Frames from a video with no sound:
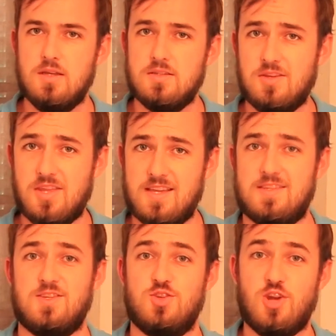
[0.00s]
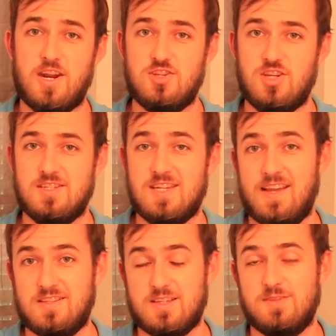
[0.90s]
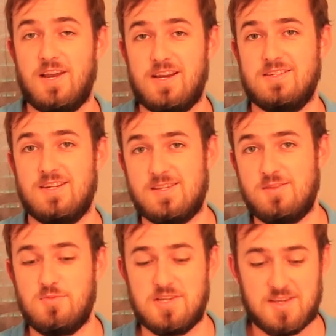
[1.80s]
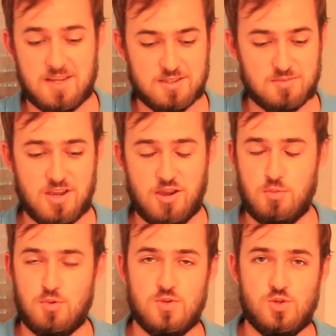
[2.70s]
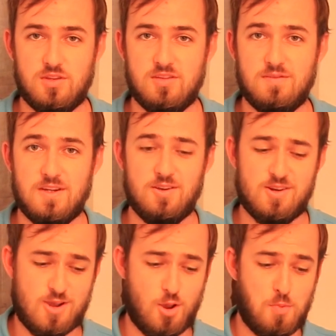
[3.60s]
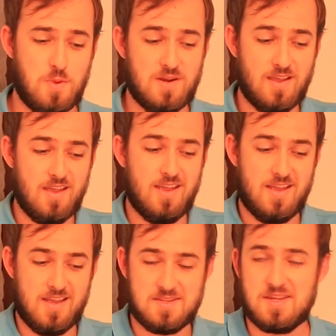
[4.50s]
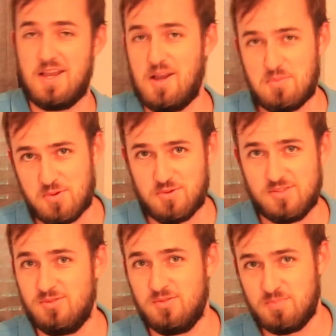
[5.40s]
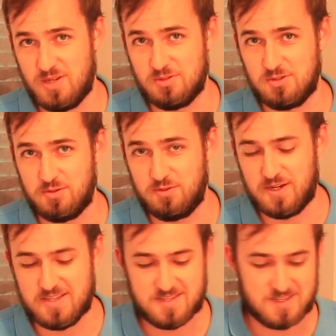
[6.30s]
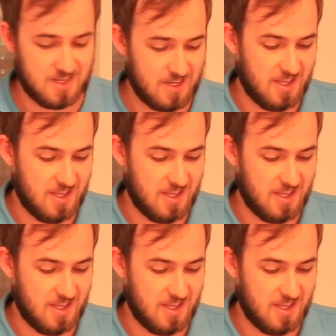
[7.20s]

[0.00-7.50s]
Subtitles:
So that's strategy and tactics for Architects of the West Kingdom. I hope you enjoyed the video, and I hope it is going to help you to beat all your friends.